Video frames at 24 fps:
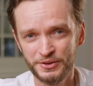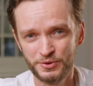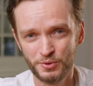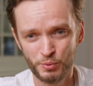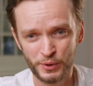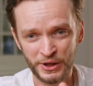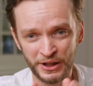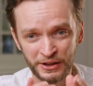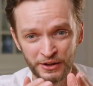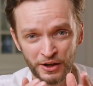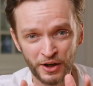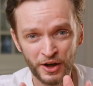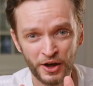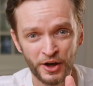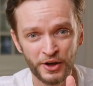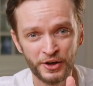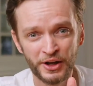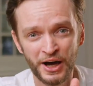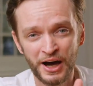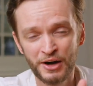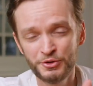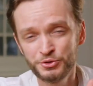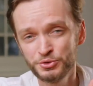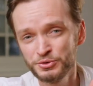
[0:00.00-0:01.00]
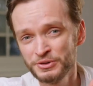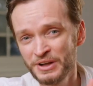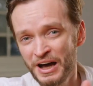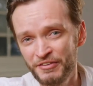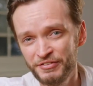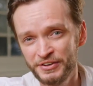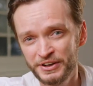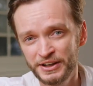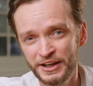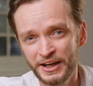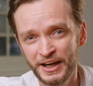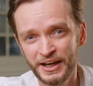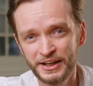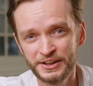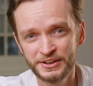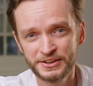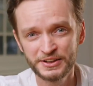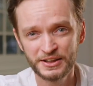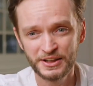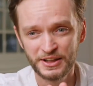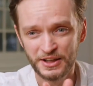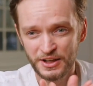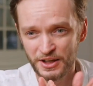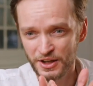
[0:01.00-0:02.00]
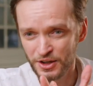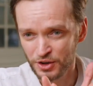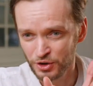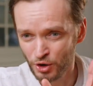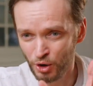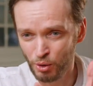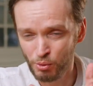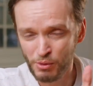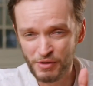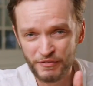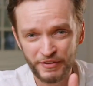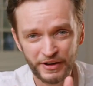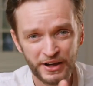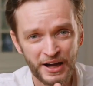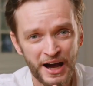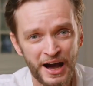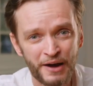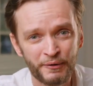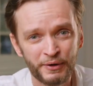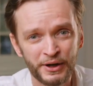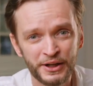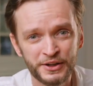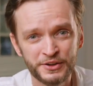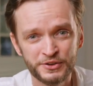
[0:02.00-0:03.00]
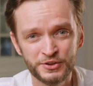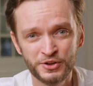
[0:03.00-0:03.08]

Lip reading: We learn how to navigate, go with the current.